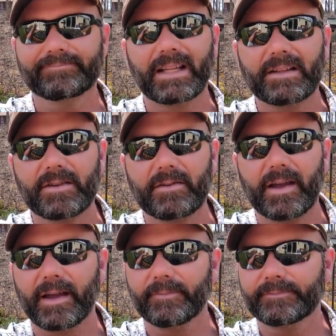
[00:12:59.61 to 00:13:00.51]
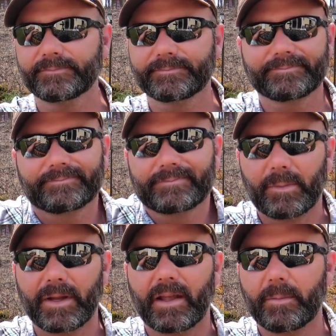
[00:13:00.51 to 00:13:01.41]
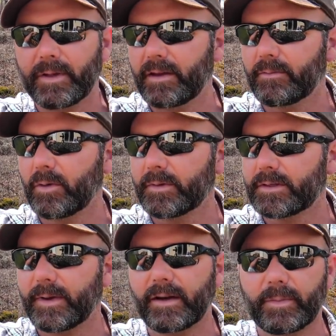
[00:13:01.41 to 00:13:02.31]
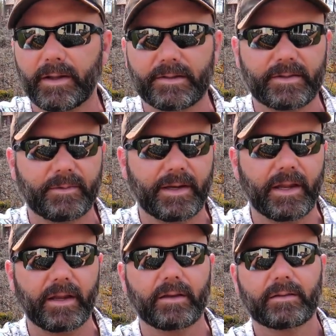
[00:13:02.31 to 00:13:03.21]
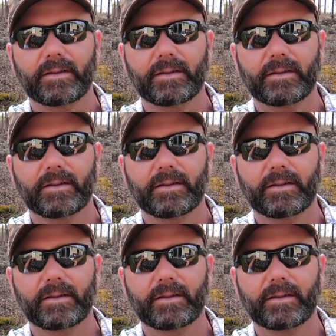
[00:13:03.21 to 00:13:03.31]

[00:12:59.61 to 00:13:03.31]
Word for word: That's okay. I mean, how many Roma tomato plants do we need?